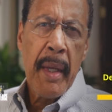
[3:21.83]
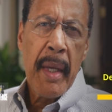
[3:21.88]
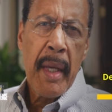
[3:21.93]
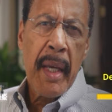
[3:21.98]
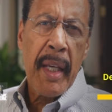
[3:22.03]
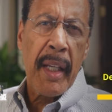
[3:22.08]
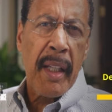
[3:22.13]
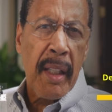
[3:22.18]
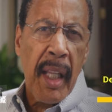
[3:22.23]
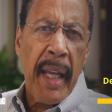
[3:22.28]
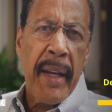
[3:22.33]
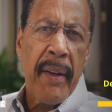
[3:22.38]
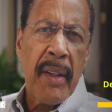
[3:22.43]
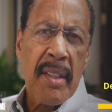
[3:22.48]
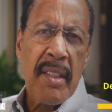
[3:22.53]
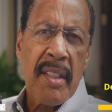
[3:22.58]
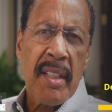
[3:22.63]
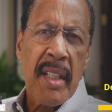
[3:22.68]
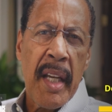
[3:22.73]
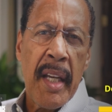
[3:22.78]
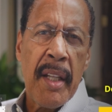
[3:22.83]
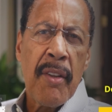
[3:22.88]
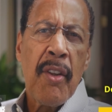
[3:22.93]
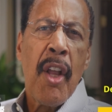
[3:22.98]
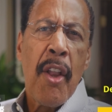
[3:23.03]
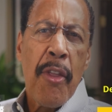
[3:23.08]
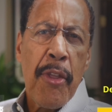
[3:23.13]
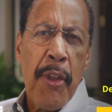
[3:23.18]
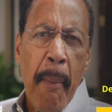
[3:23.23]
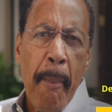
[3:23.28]
And Clarence
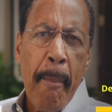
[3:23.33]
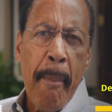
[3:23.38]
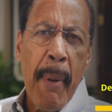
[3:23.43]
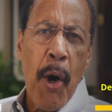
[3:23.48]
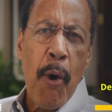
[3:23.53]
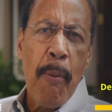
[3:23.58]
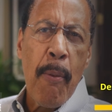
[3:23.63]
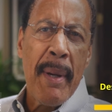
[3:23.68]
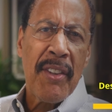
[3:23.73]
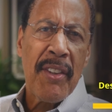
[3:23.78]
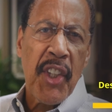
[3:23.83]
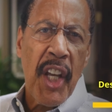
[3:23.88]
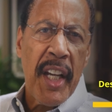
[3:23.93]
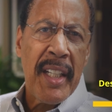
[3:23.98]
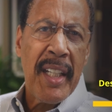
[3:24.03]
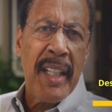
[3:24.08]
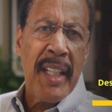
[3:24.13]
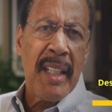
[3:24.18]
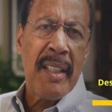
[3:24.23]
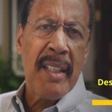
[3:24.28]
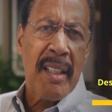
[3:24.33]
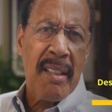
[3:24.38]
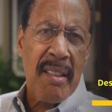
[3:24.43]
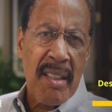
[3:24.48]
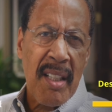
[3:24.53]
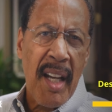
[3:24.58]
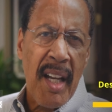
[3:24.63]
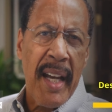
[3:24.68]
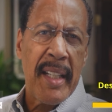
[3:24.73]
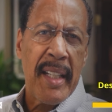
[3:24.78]
said the moment that he
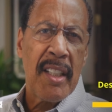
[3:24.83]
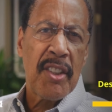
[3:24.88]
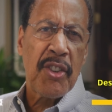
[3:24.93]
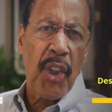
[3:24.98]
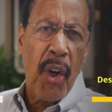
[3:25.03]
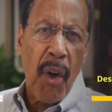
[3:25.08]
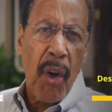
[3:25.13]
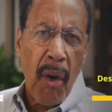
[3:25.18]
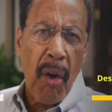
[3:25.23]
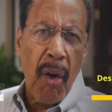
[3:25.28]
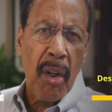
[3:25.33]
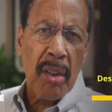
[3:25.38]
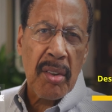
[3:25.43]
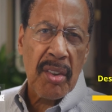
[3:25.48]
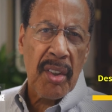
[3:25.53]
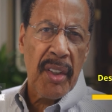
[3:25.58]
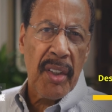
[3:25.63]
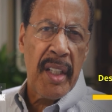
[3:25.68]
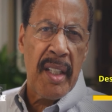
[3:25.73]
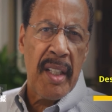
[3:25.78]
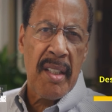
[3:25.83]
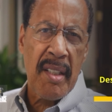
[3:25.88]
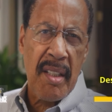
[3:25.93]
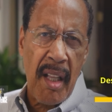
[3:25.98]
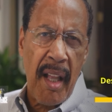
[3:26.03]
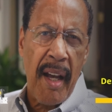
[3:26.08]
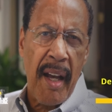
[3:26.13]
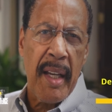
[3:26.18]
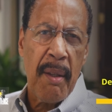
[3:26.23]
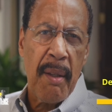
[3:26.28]
decided to alter his
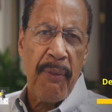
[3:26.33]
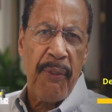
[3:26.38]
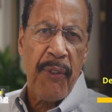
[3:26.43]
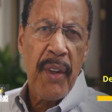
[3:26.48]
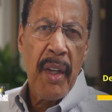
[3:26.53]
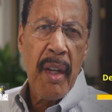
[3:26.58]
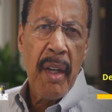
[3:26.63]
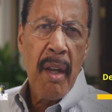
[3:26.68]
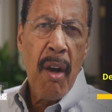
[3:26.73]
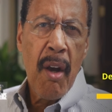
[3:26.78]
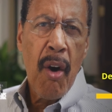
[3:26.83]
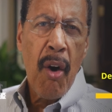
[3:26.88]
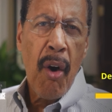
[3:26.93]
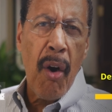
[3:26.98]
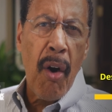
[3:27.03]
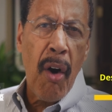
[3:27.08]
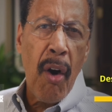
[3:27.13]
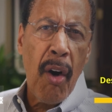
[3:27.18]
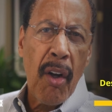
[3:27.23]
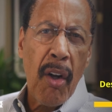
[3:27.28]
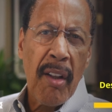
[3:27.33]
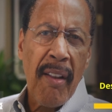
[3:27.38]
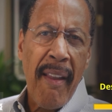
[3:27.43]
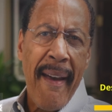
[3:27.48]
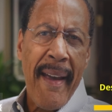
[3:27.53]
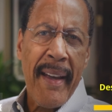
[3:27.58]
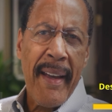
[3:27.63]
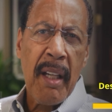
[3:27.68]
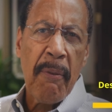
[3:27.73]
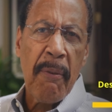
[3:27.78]
life, all
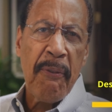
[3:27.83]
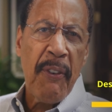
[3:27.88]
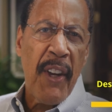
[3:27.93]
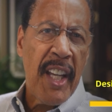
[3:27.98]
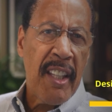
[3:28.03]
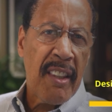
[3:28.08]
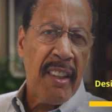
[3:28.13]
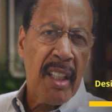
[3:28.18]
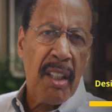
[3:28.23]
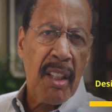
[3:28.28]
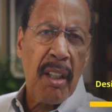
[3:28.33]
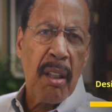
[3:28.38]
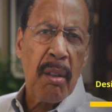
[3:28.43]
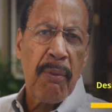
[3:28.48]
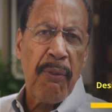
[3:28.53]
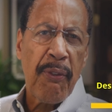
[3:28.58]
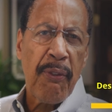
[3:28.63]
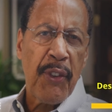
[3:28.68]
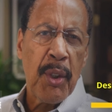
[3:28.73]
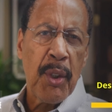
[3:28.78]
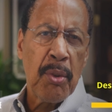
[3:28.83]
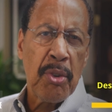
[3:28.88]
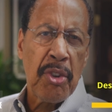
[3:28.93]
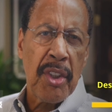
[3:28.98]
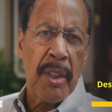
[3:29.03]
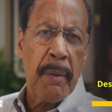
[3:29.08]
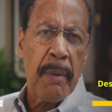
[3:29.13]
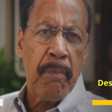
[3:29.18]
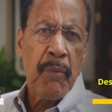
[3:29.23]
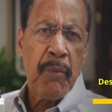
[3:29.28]
lack of faith and
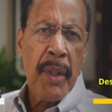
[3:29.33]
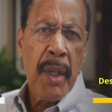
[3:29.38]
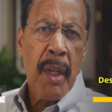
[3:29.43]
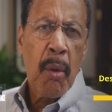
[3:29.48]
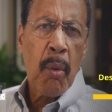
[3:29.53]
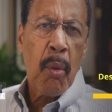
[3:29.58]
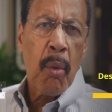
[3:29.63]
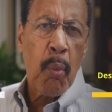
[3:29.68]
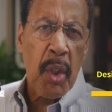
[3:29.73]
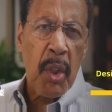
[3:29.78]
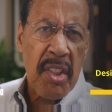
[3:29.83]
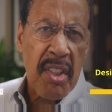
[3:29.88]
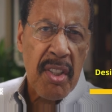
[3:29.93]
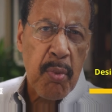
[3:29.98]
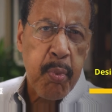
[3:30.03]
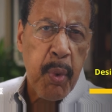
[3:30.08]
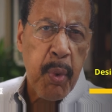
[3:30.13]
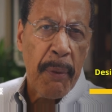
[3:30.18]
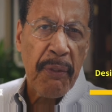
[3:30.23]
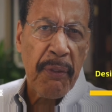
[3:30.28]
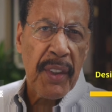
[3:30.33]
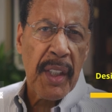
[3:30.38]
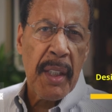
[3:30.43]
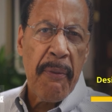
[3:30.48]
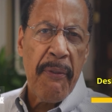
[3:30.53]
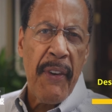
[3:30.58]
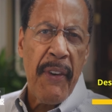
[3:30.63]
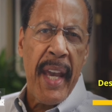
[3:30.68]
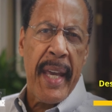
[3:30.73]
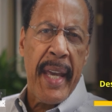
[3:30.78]
confusion was swiftly
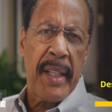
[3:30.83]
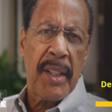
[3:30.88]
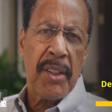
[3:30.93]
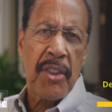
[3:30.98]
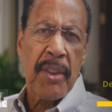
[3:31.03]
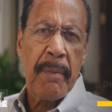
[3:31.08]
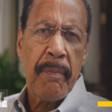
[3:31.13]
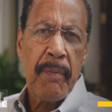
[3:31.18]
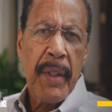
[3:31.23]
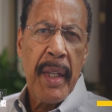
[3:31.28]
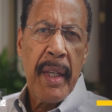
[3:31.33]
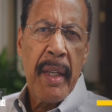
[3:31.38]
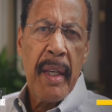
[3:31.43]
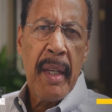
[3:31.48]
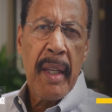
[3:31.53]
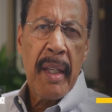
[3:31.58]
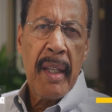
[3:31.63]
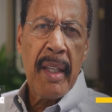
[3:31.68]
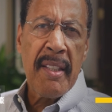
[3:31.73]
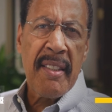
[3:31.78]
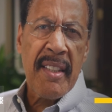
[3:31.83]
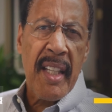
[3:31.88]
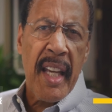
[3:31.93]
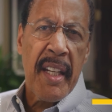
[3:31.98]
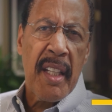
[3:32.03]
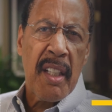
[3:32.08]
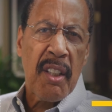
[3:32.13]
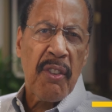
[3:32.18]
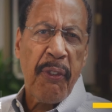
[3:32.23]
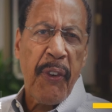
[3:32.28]
vanished. He said
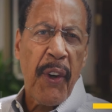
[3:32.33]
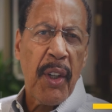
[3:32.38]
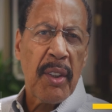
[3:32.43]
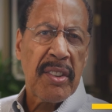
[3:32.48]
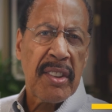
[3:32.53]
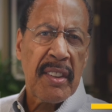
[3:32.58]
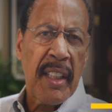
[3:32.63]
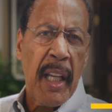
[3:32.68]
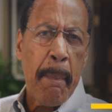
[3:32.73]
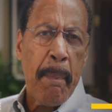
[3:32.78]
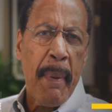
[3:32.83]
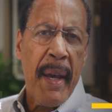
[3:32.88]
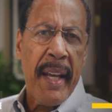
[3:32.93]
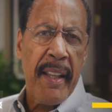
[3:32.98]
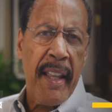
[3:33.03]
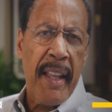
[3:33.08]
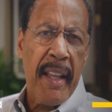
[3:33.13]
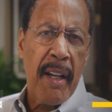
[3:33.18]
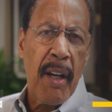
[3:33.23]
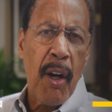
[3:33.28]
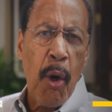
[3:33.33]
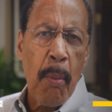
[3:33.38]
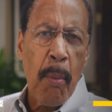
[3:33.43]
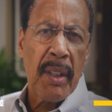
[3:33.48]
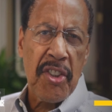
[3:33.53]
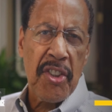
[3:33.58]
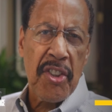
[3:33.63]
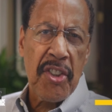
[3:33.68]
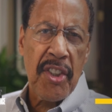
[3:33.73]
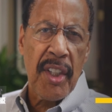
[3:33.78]
his first step out of that
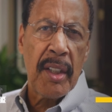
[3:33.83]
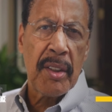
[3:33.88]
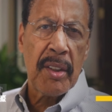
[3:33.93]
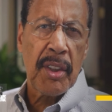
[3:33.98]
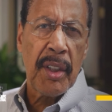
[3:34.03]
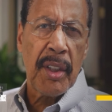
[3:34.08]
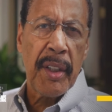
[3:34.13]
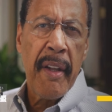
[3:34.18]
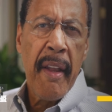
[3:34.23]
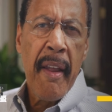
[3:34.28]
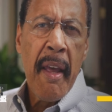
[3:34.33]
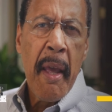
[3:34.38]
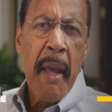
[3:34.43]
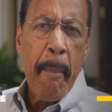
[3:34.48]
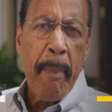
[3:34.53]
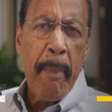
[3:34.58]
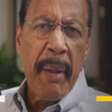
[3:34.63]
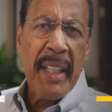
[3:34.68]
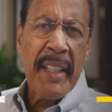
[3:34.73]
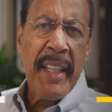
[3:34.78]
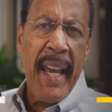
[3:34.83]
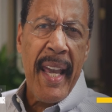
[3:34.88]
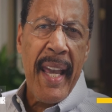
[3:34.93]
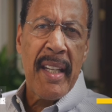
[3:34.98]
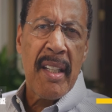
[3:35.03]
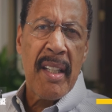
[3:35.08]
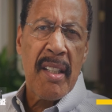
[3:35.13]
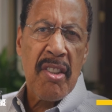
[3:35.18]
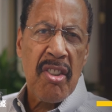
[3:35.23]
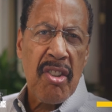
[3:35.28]
homeless shelter
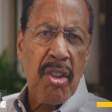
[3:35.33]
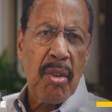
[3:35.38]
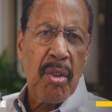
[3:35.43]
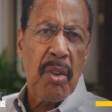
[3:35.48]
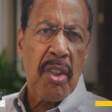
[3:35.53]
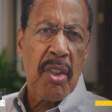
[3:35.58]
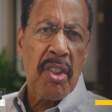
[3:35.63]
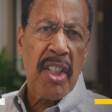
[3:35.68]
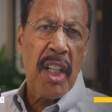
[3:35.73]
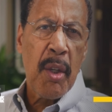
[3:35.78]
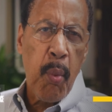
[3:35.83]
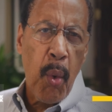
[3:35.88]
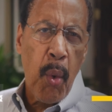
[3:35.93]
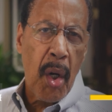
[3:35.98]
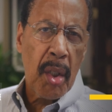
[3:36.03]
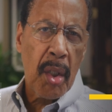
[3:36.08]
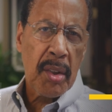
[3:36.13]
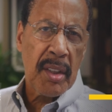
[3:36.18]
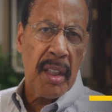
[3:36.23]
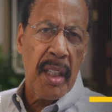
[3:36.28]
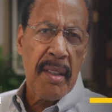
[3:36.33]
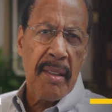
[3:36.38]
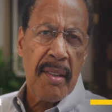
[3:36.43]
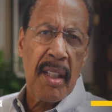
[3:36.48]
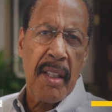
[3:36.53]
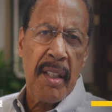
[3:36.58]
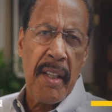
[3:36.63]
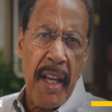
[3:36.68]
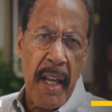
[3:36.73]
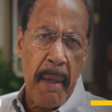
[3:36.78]
began as soon as he walked
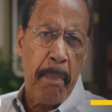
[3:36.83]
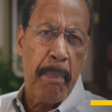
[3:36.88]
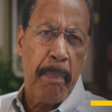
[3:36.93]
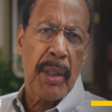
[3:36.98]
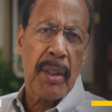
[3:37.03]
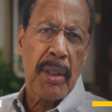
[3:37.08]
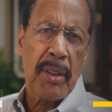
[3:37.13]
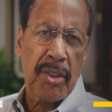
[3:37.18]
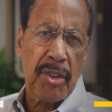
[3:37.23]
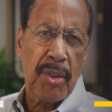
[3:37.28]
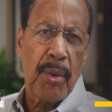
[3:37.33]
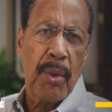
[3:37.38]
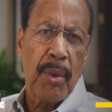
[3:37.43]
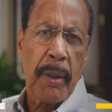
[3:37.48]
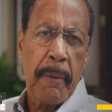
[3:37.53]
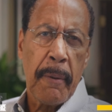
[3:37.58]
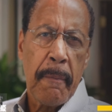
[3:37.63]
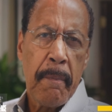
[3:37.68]
into that bookstore.